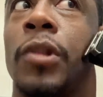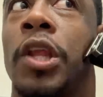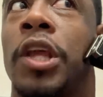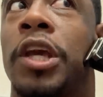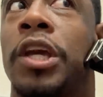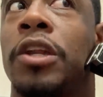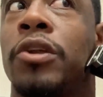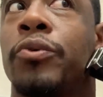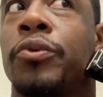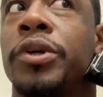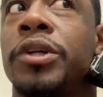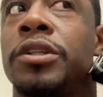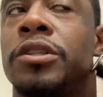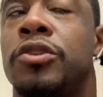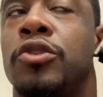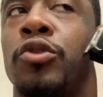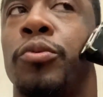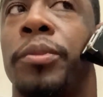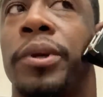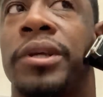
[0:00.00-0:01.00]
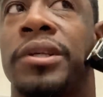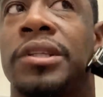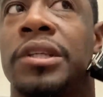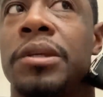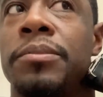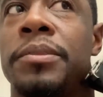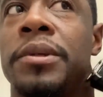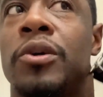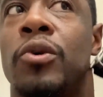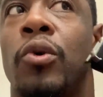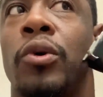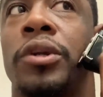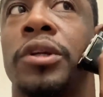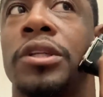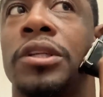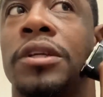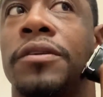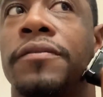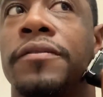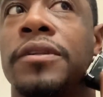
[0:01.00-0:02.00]
And the reason you may see me going in
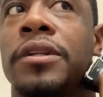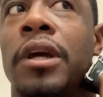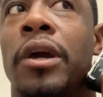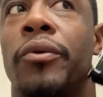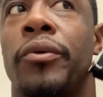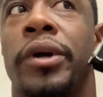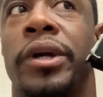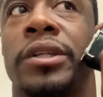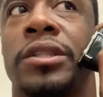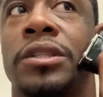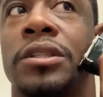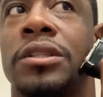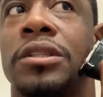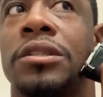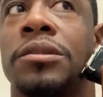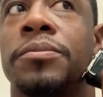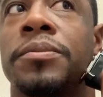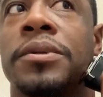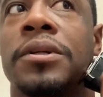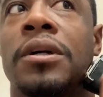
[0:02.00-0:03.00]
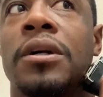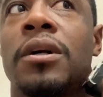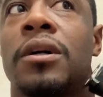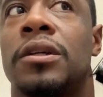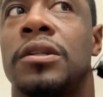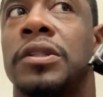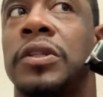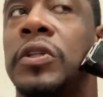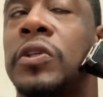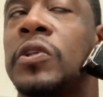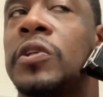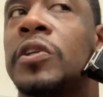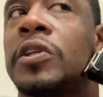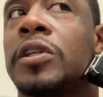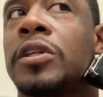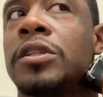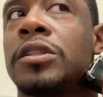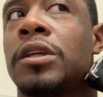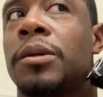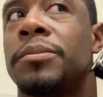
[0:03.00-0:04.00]
different directions is because
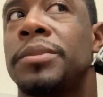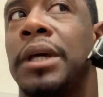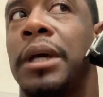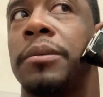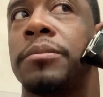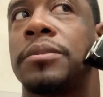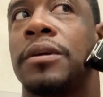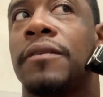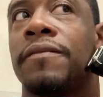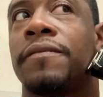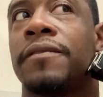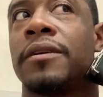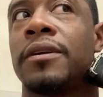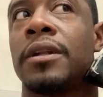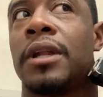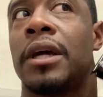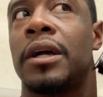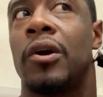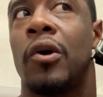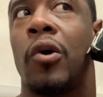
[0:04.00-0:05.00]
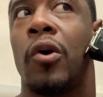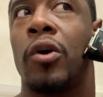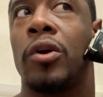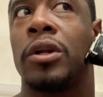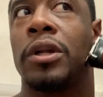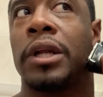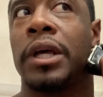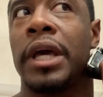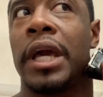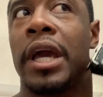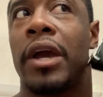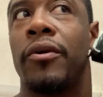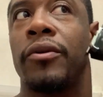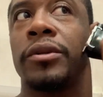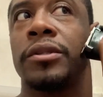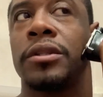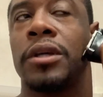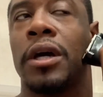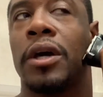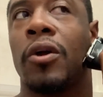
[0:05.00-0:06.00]
sometimes I feel like all of the hair is
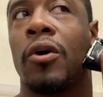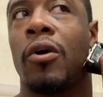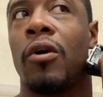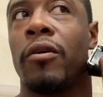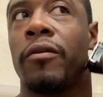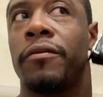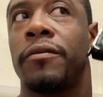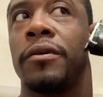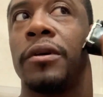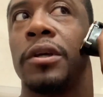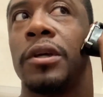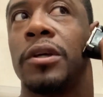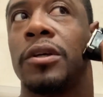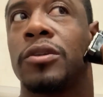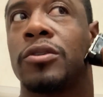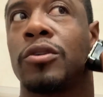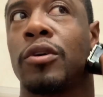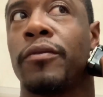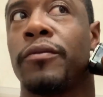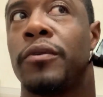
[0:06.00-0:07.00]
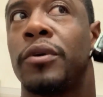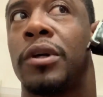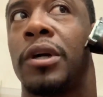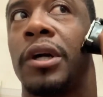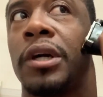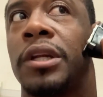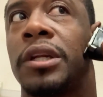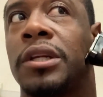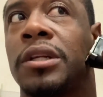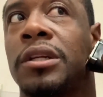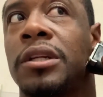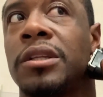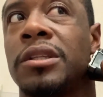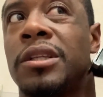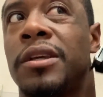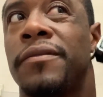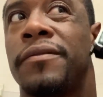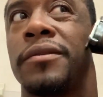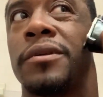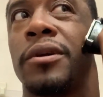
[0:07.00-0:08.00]
not off. So if you cut it in a
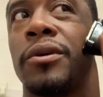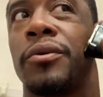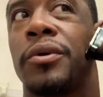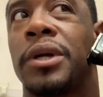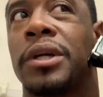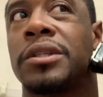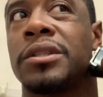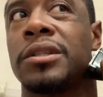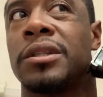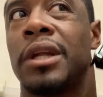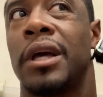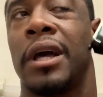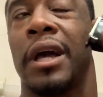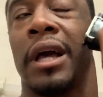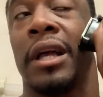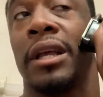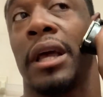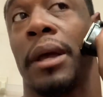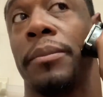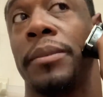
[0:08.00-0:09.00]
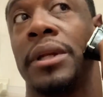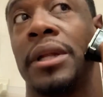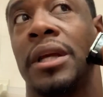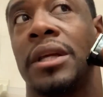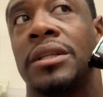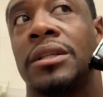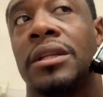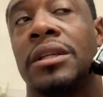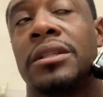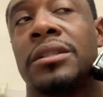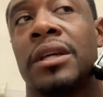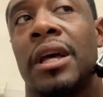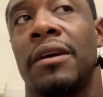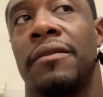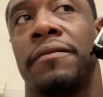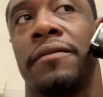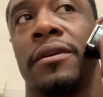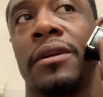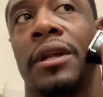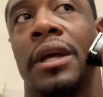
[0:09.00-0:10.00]
different direction, I mean, like, at least I
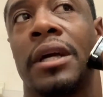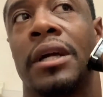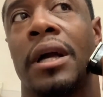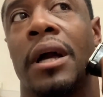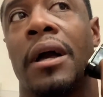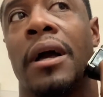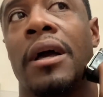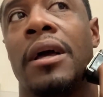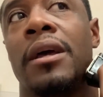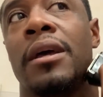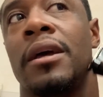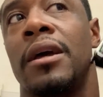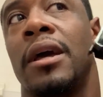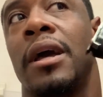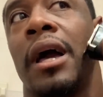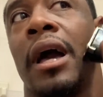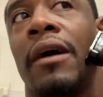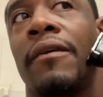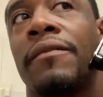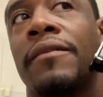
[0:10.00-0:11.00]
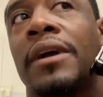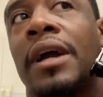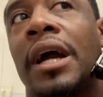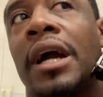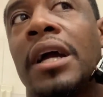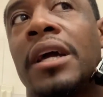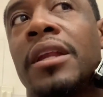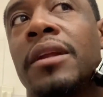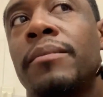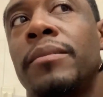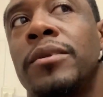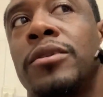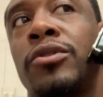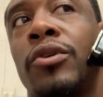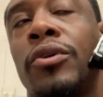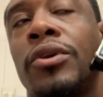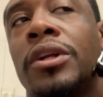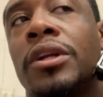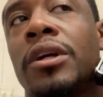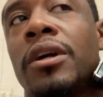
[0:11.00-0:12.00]
feel like I've gotten the
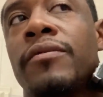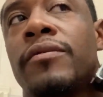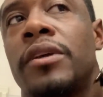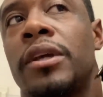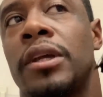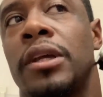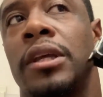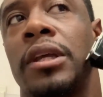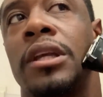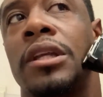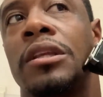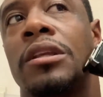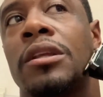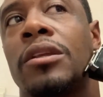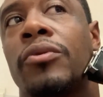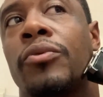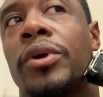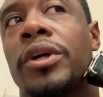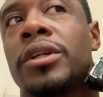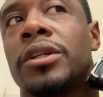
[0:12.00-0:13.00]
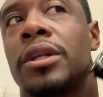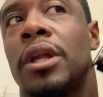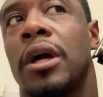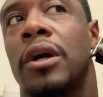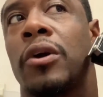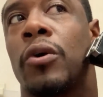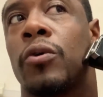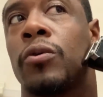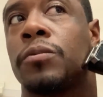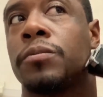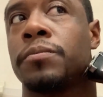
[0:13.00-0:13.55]
majority of it either direction I go.